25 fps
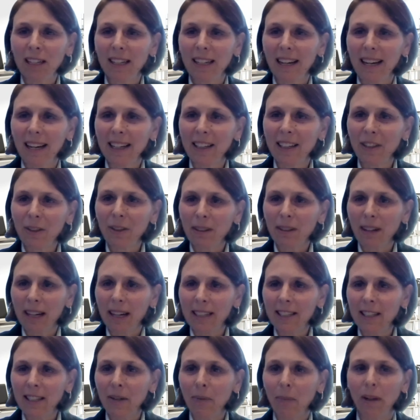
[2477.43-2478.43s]
And I
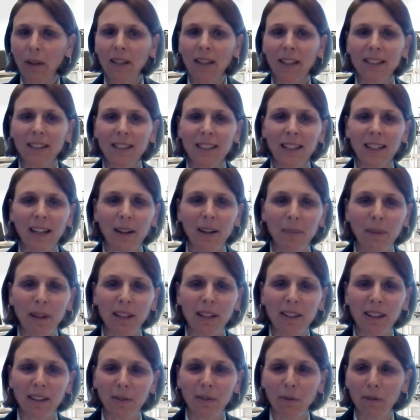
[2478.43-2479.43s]
see one that's come
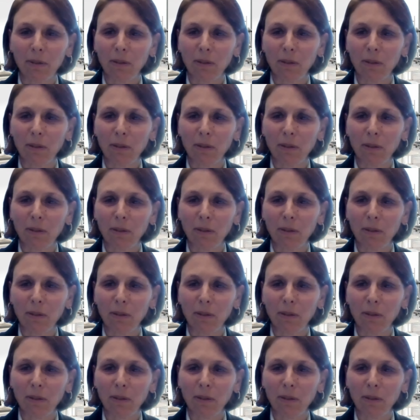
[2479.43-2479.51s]
in.